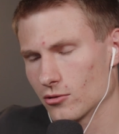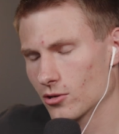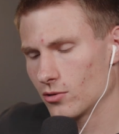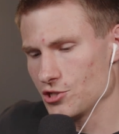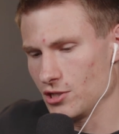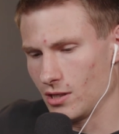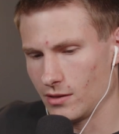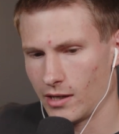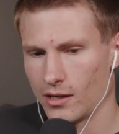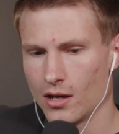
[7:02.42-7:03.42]
Quick question on
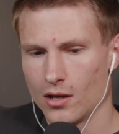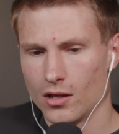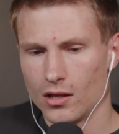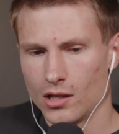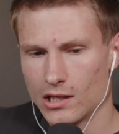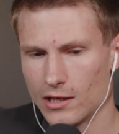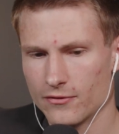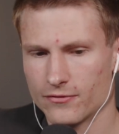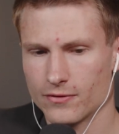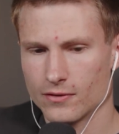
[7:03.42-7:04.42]
that.
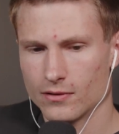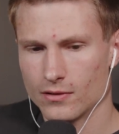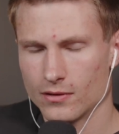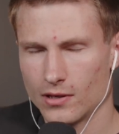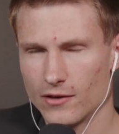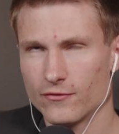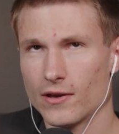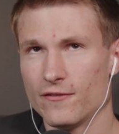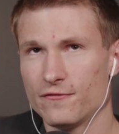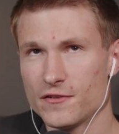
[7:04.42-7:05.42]
If
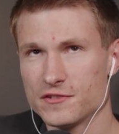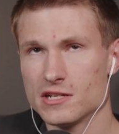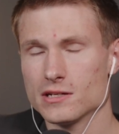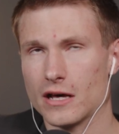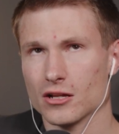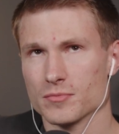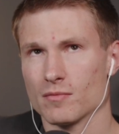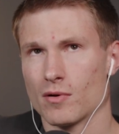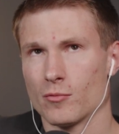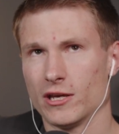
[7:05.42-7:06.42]
a $15
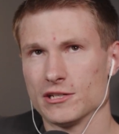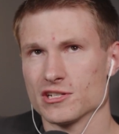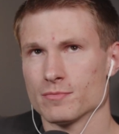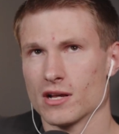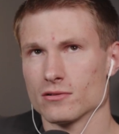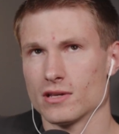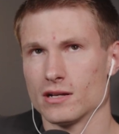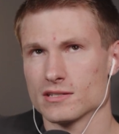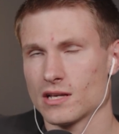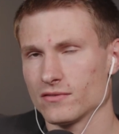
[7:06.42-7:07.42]
minimum wage is better
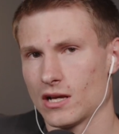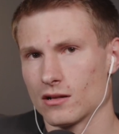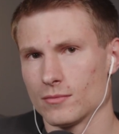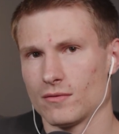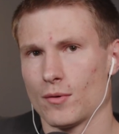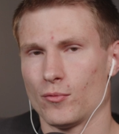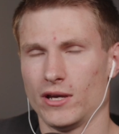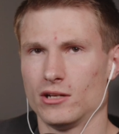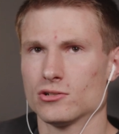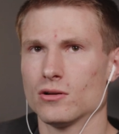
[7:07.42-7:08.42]
than a $7 minimum
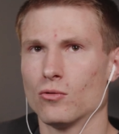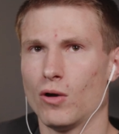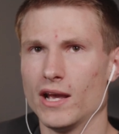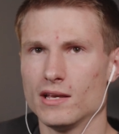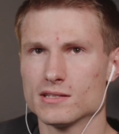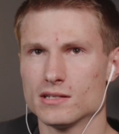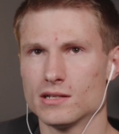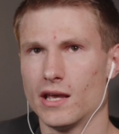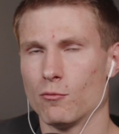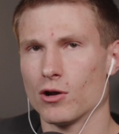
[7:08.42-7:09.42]
wage, why
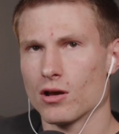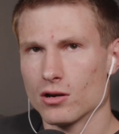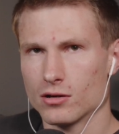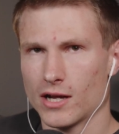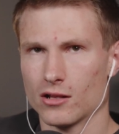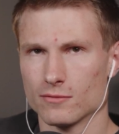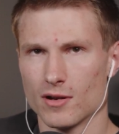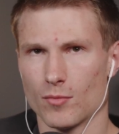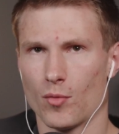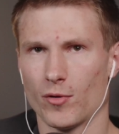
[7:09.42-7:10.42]
isn't a $100
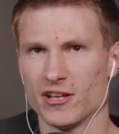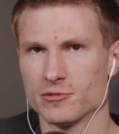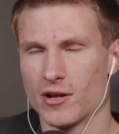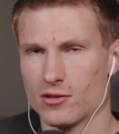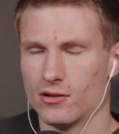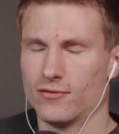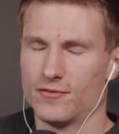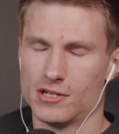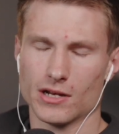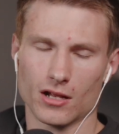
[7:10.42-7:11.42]
minimum wage better than a
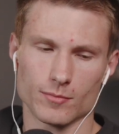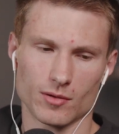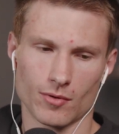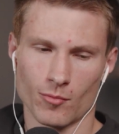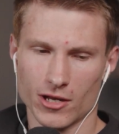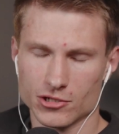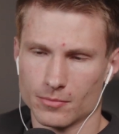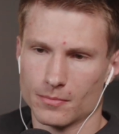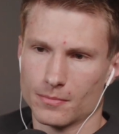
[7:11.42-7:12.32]
$15 minimum wage?